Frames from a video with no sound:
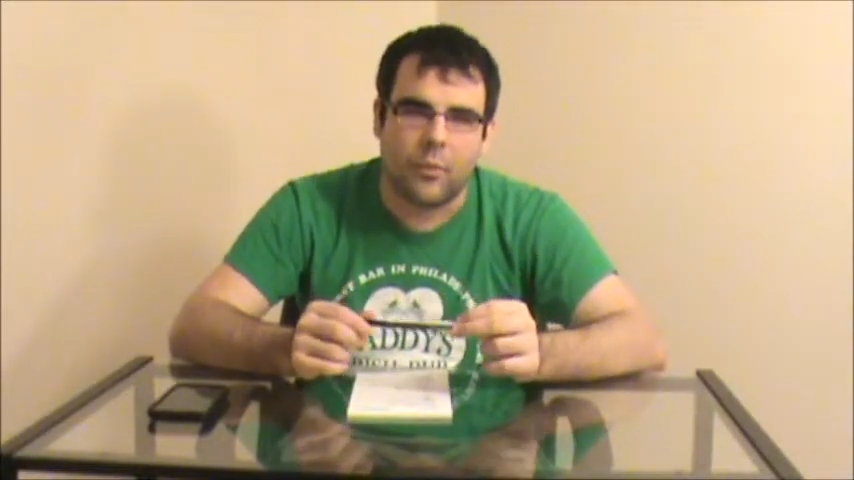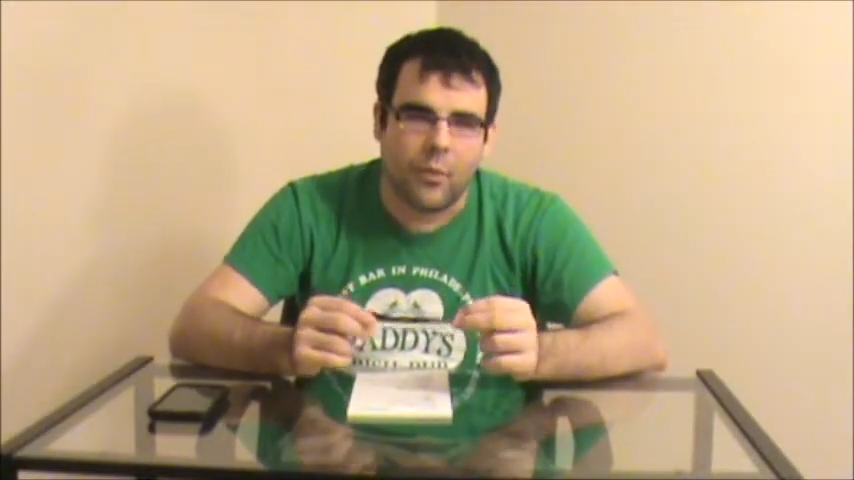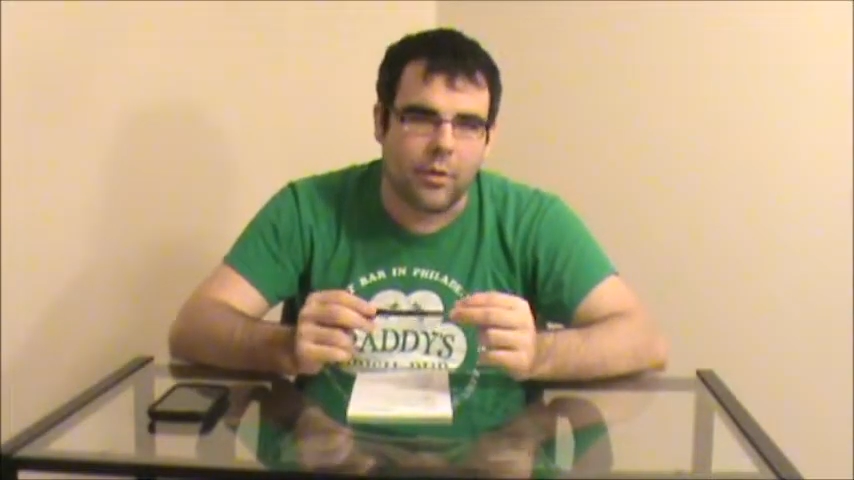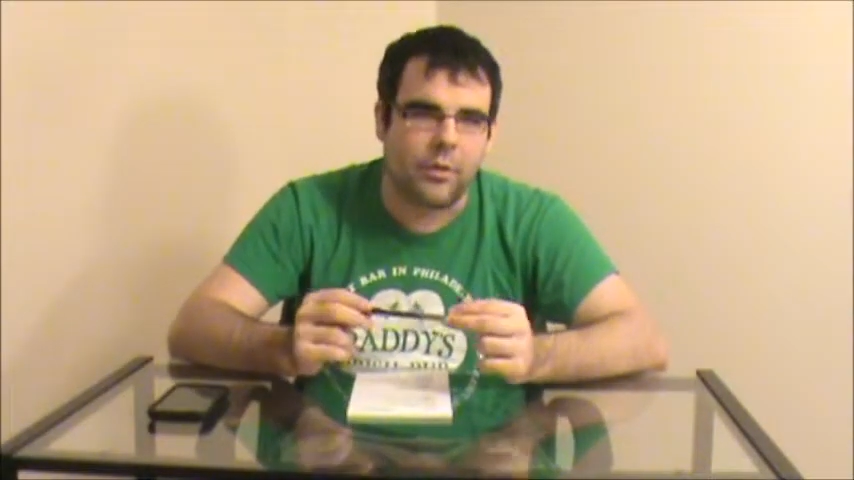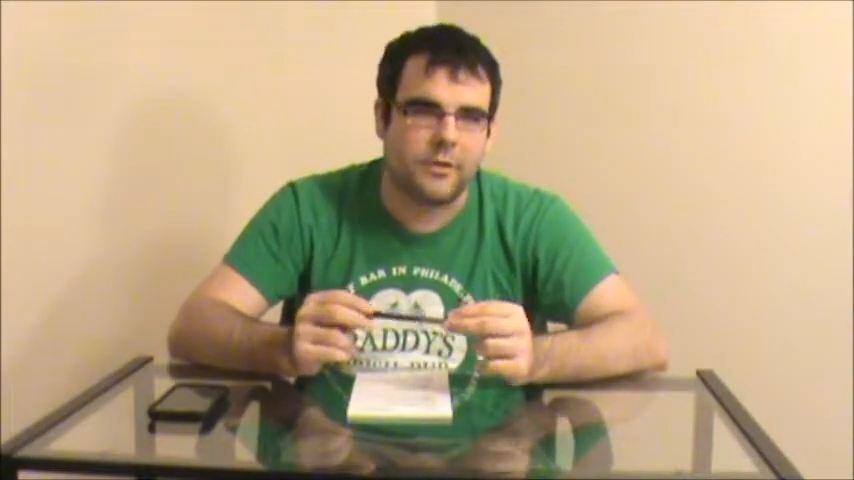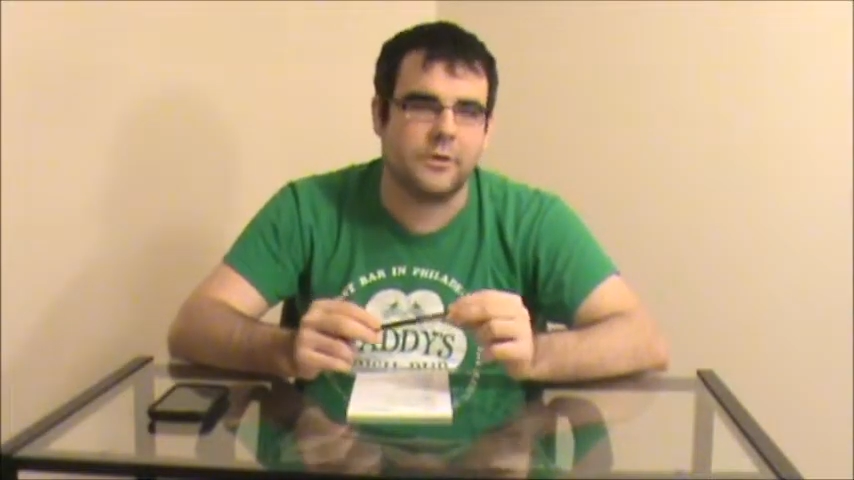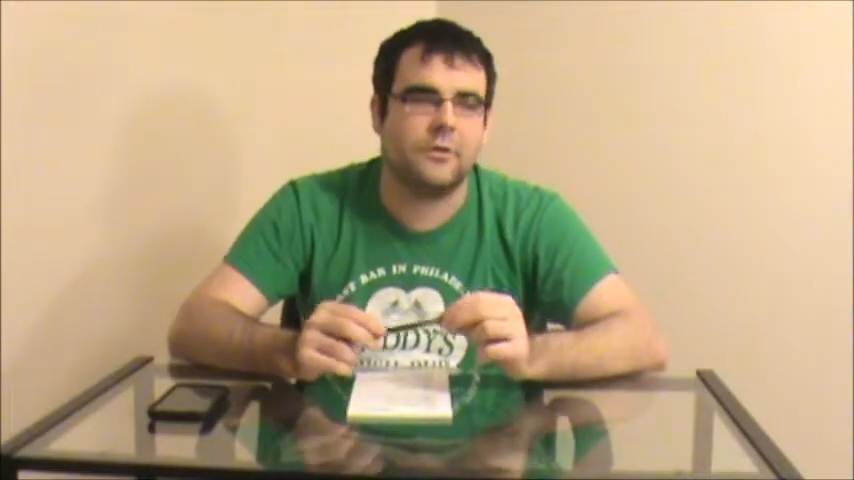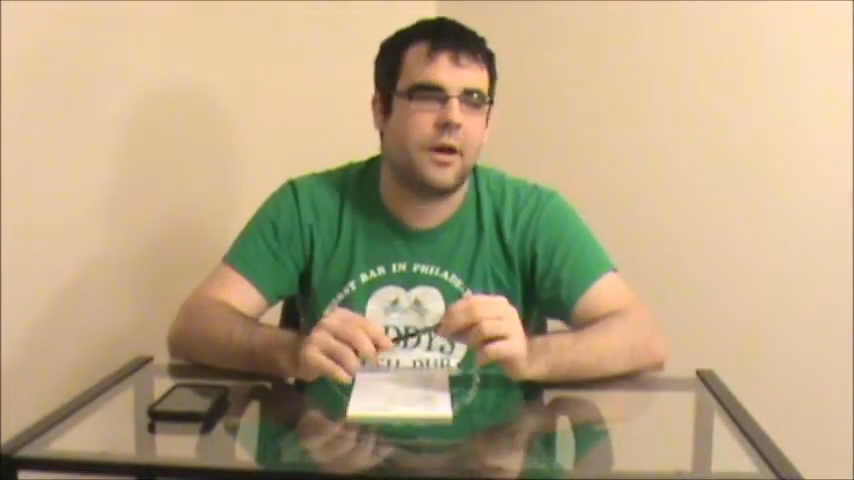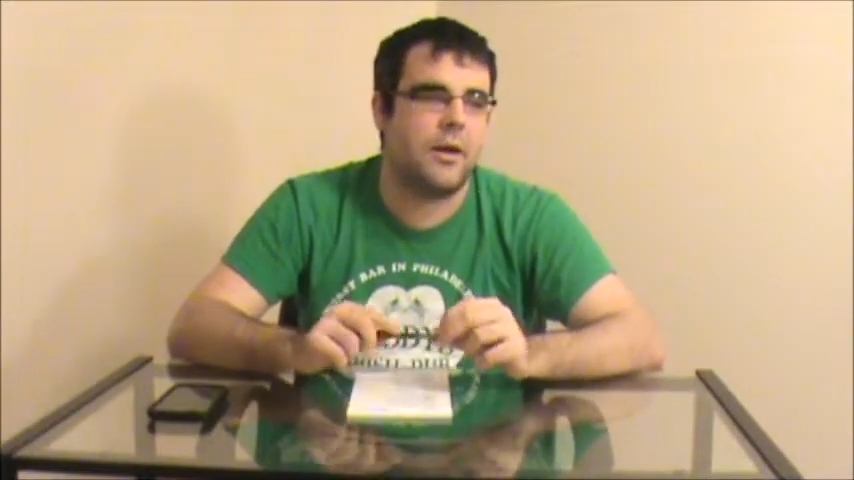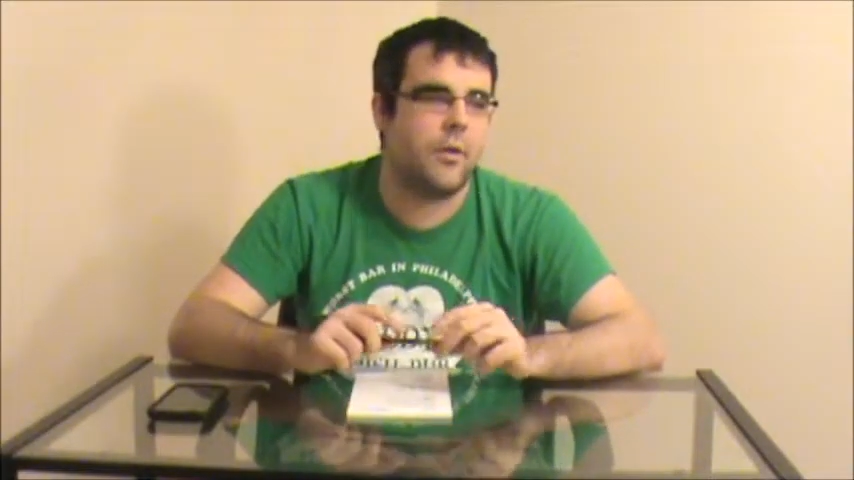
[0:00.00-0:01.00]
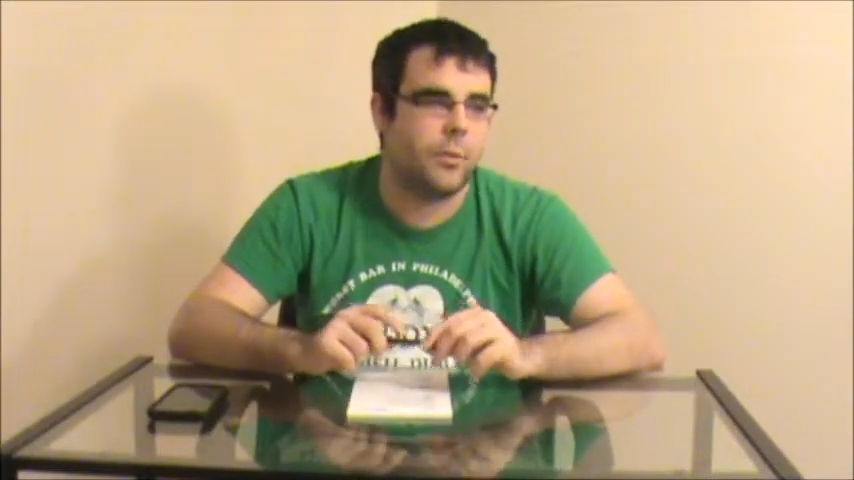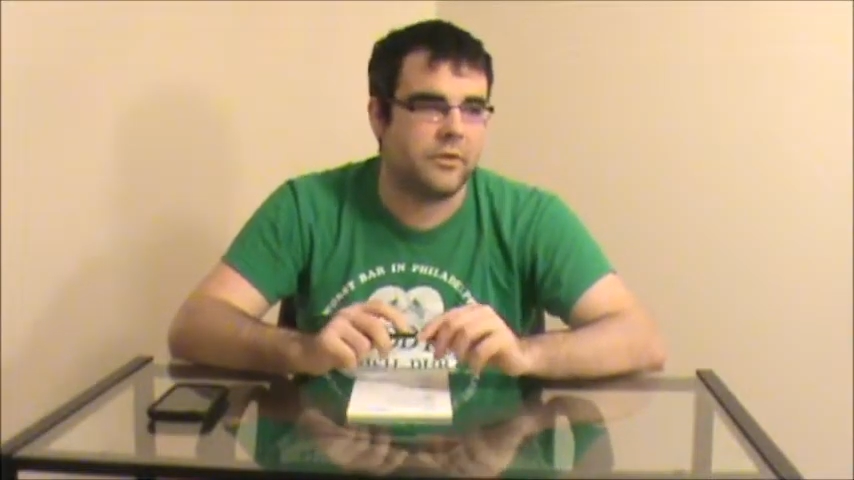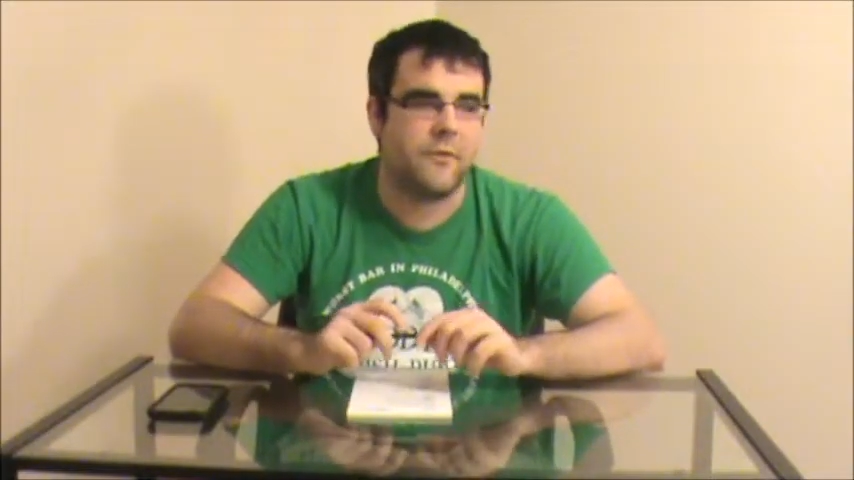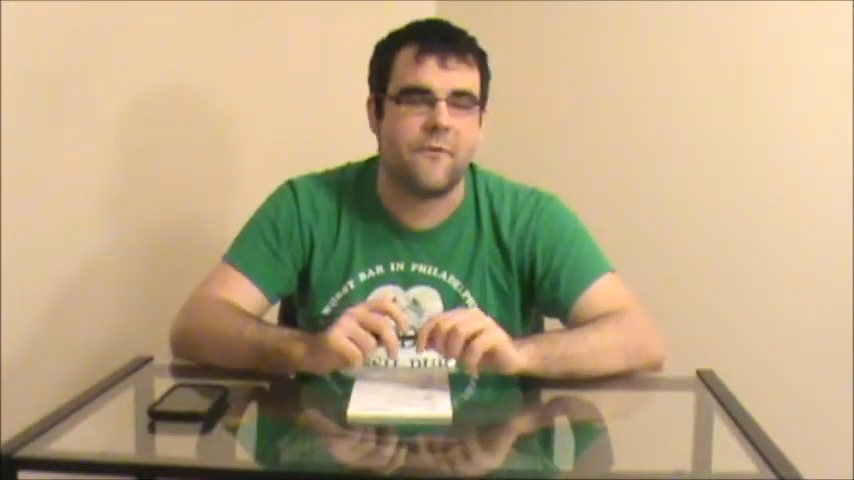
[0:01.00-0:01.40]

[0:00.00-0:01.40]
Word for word: Warlords of Draenor was a